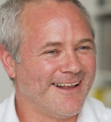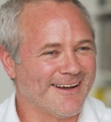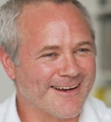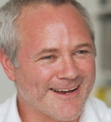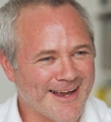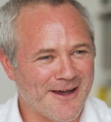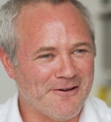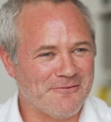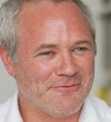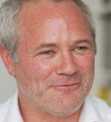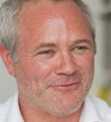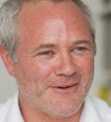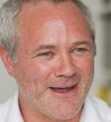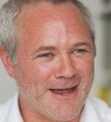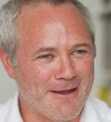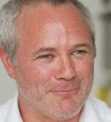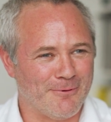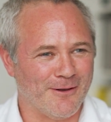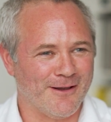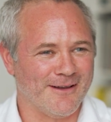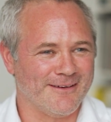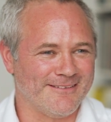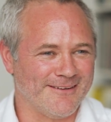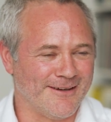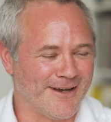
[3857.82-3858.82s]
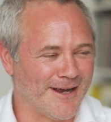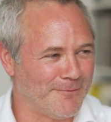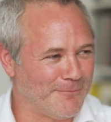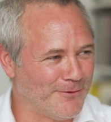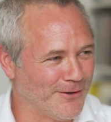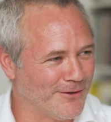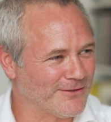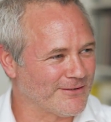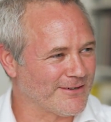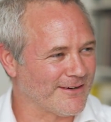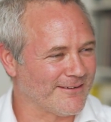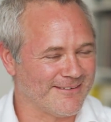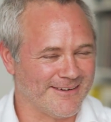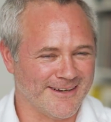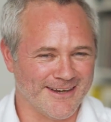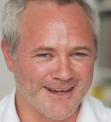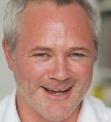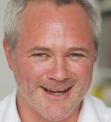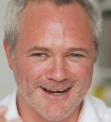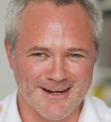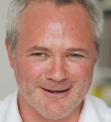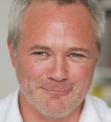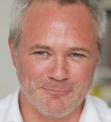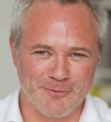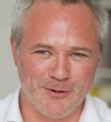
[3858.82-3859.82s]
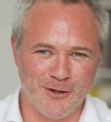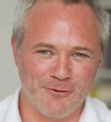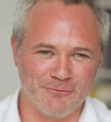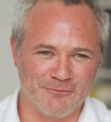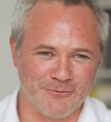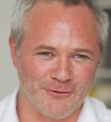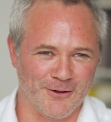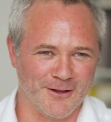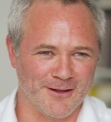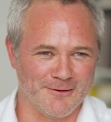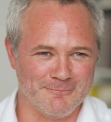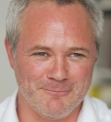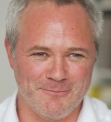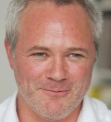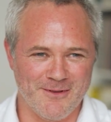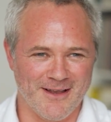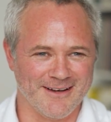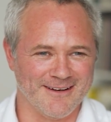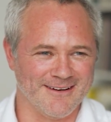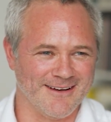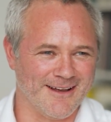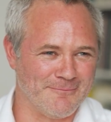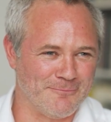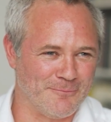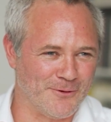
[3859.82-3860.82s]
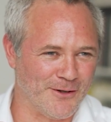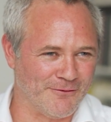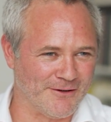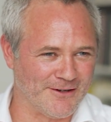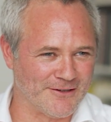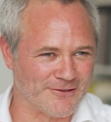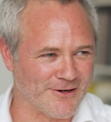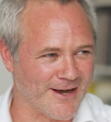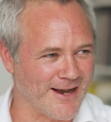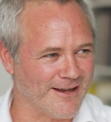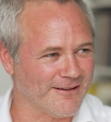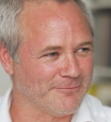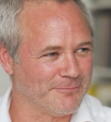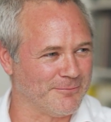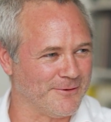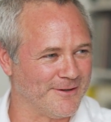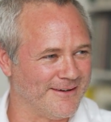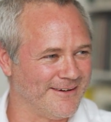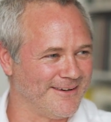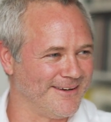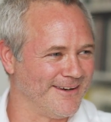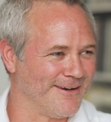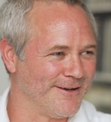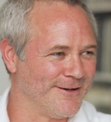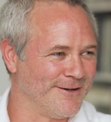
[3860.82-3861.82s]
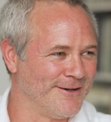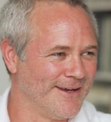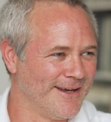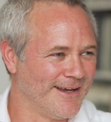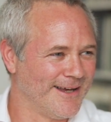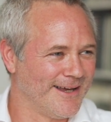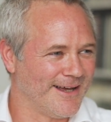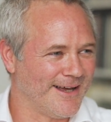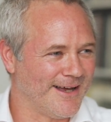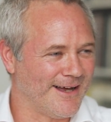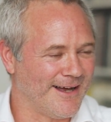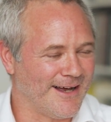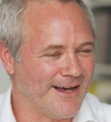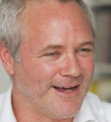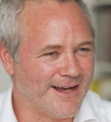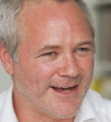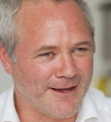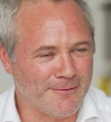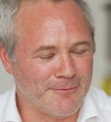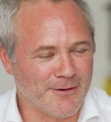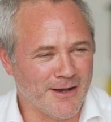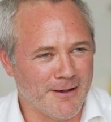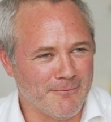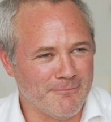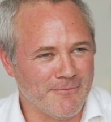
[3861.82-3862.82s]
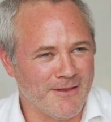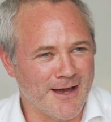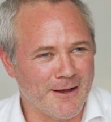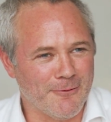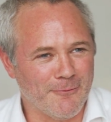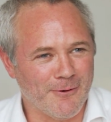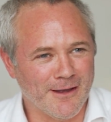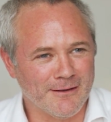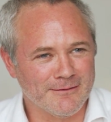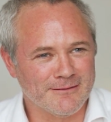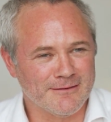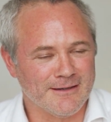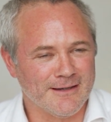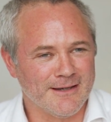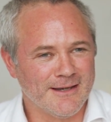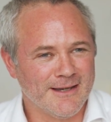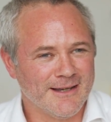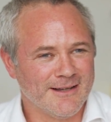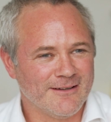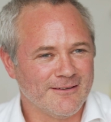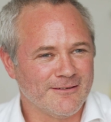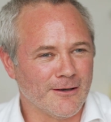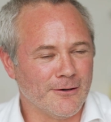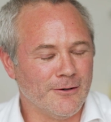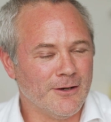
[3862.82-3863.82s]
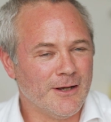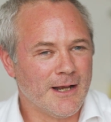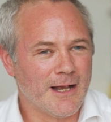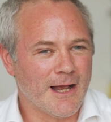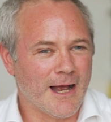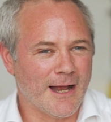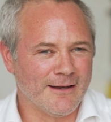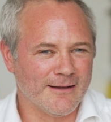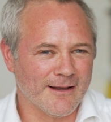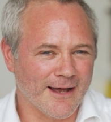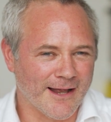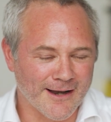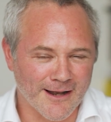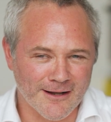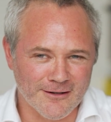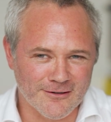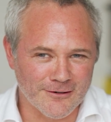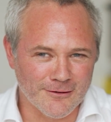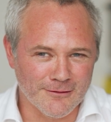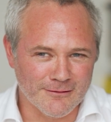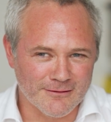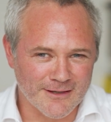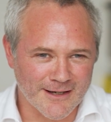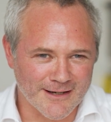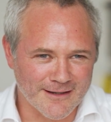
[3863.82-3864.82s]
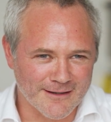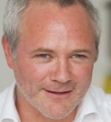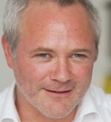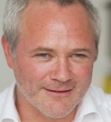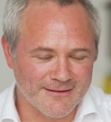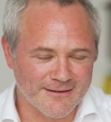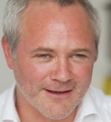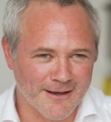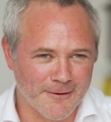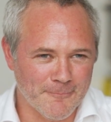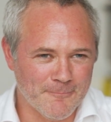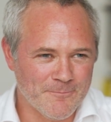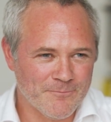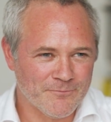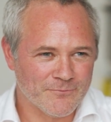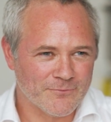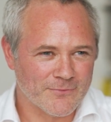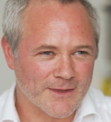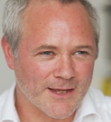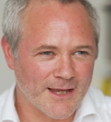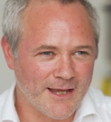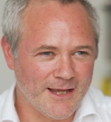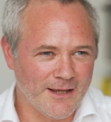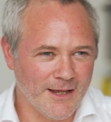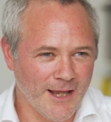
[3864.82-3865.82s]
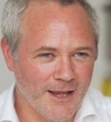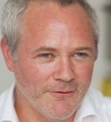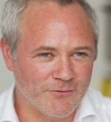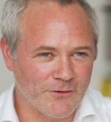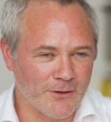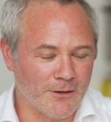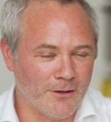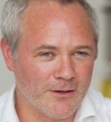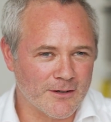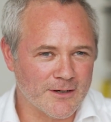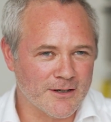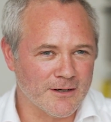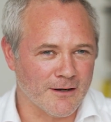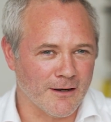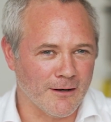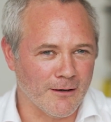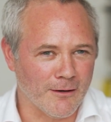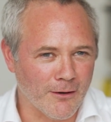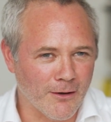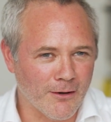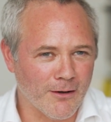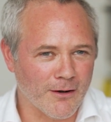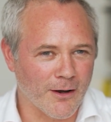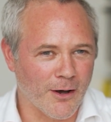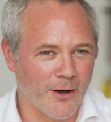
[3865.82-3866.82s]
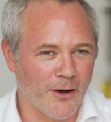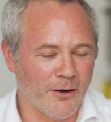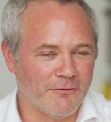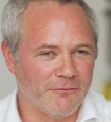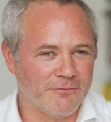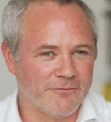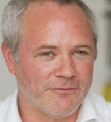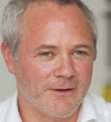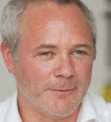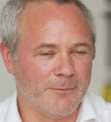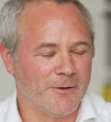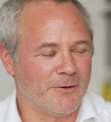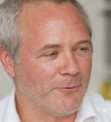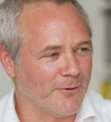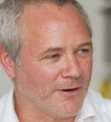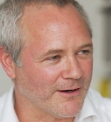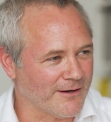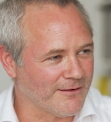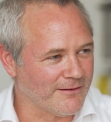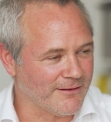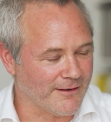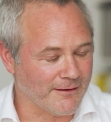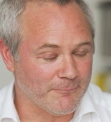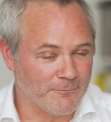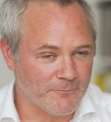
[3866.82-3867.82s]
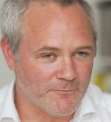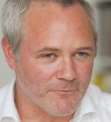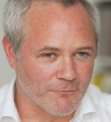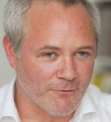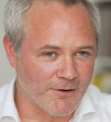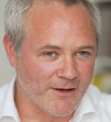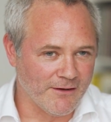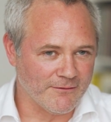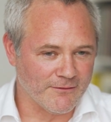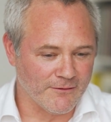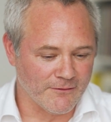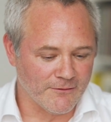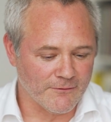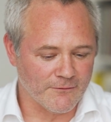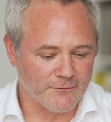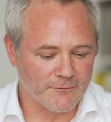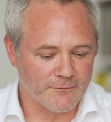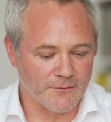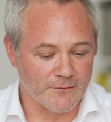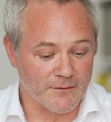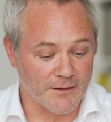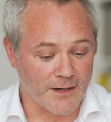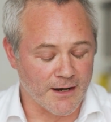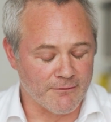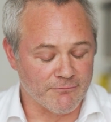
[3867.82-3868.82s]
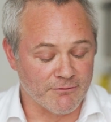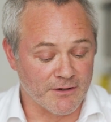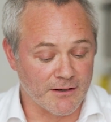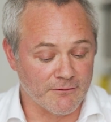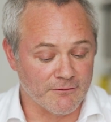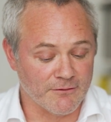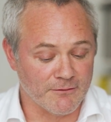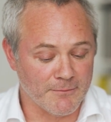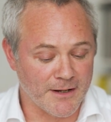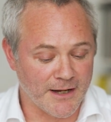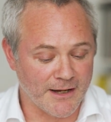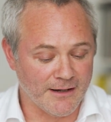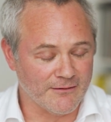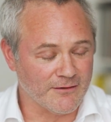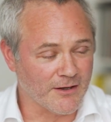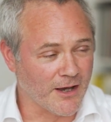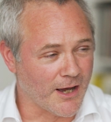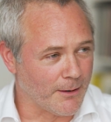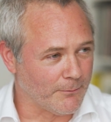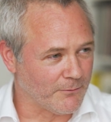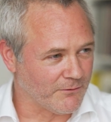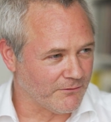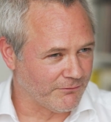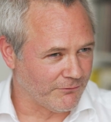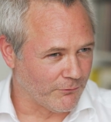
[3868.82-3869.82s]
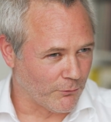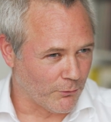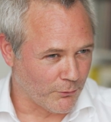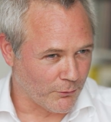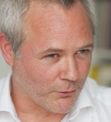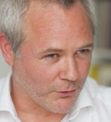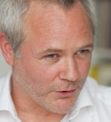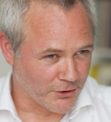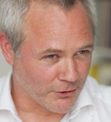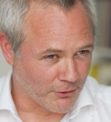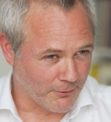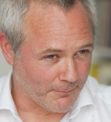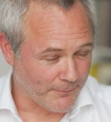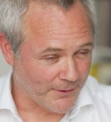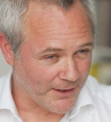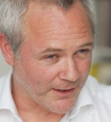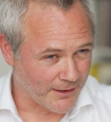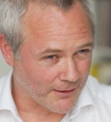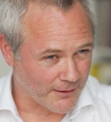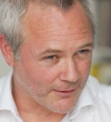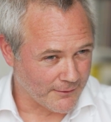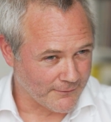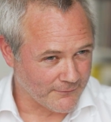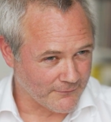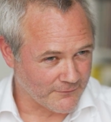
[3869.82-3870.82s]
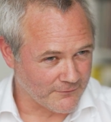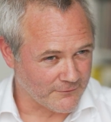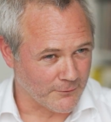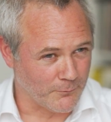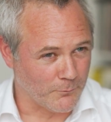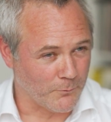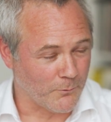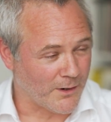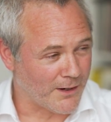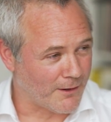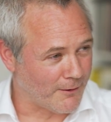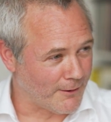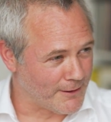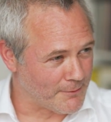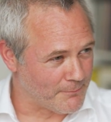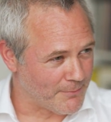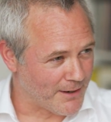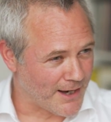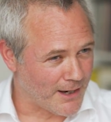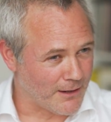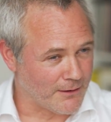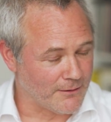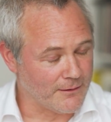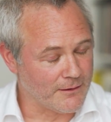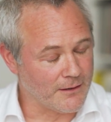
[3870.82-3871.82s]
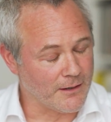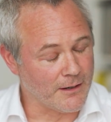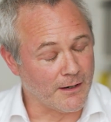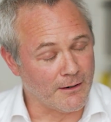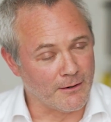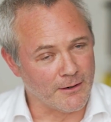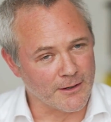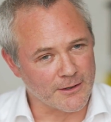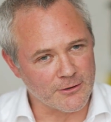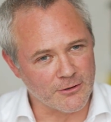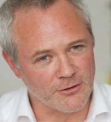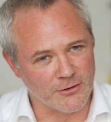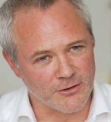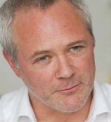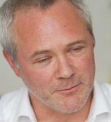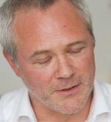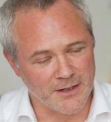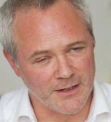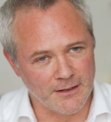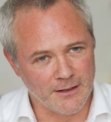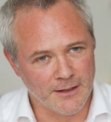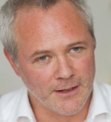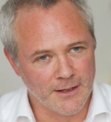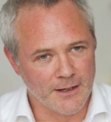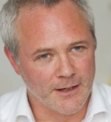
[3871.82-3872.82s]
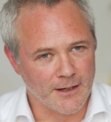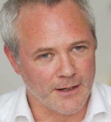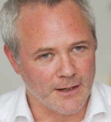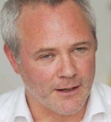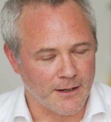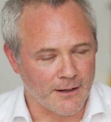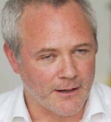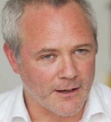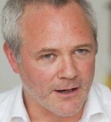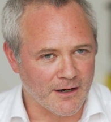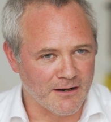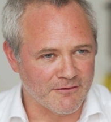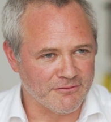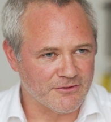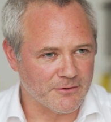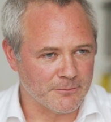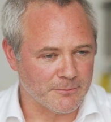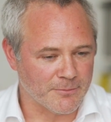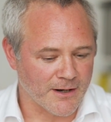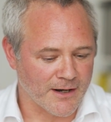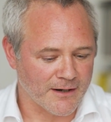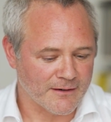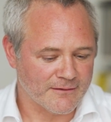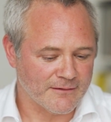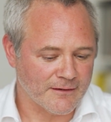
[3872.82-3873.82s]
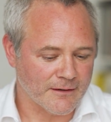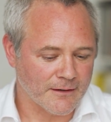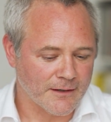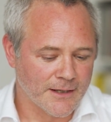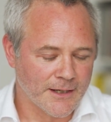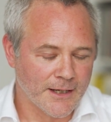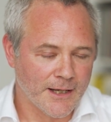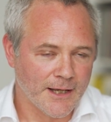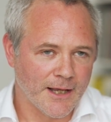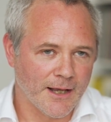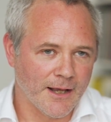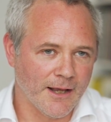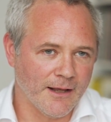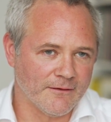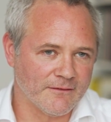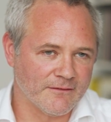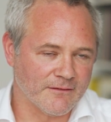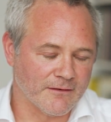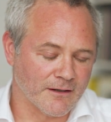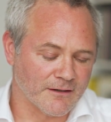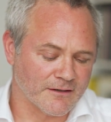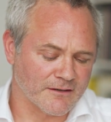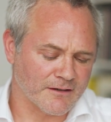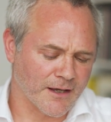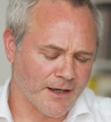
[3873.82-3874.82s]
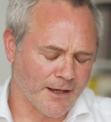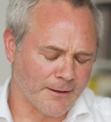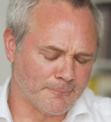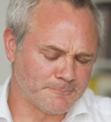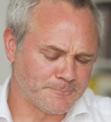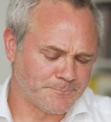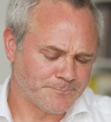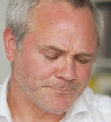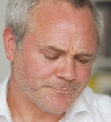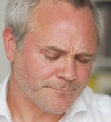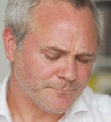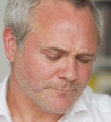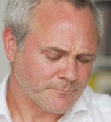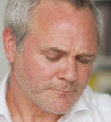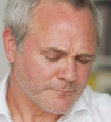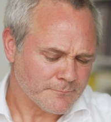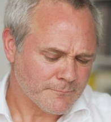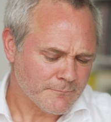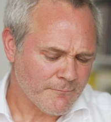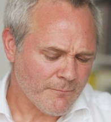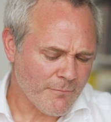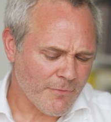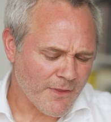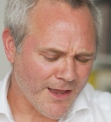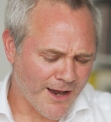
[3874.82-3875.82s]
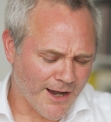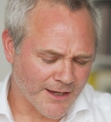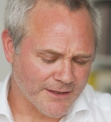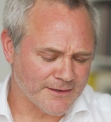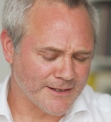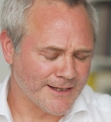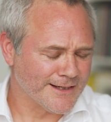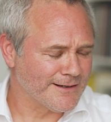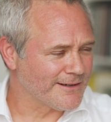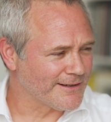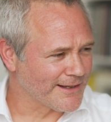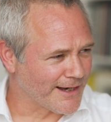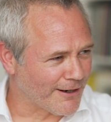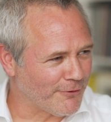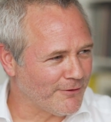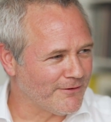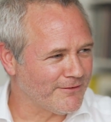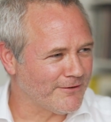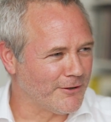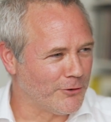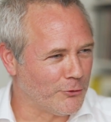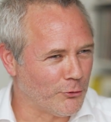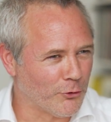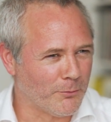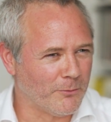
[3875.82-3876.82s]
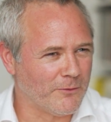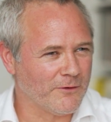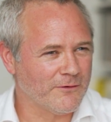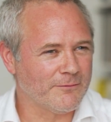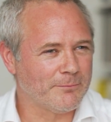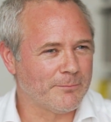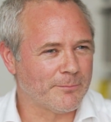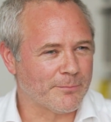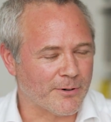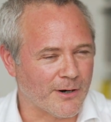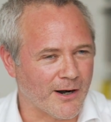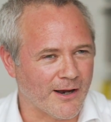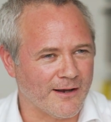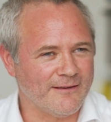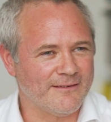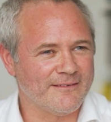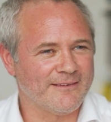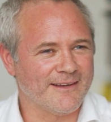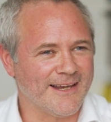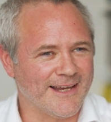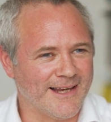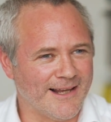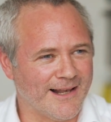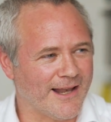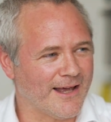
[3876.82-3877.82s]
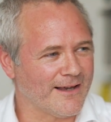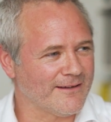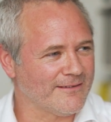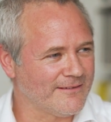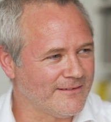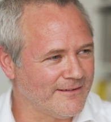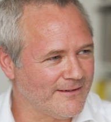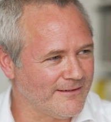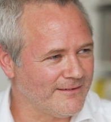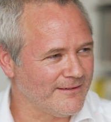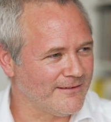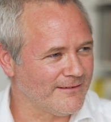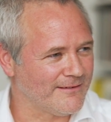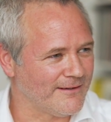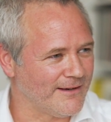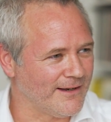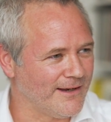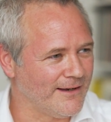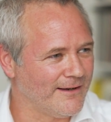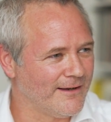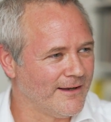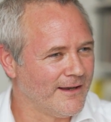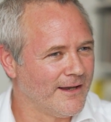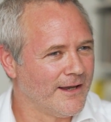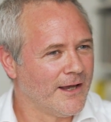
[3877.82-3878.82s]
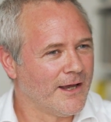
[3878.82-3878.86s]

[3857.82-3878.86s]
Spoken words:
Look how fabulous. I'm not just young and beautiful and beautifully dressed, but I'm that wealthy. So and I do think that if you look at a lot of, one of the reasons that I've given many times for not being so worried about our economy after Brexit is that I think that there is enormous price elasticity.